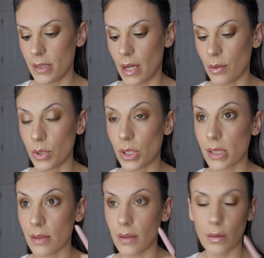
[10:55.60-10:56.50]
down
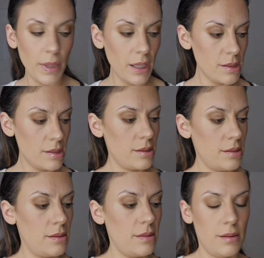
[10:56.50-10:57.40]
just a little bit
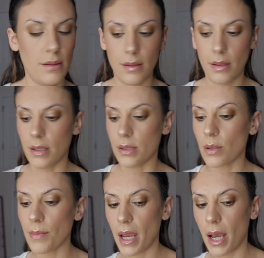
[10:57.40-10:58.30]

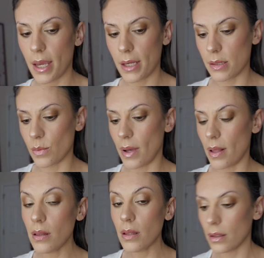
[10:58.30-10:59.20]
under my eye as
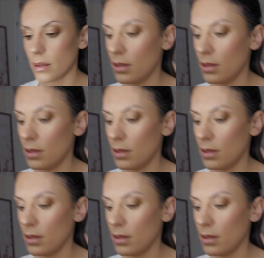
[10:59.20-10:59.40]
well.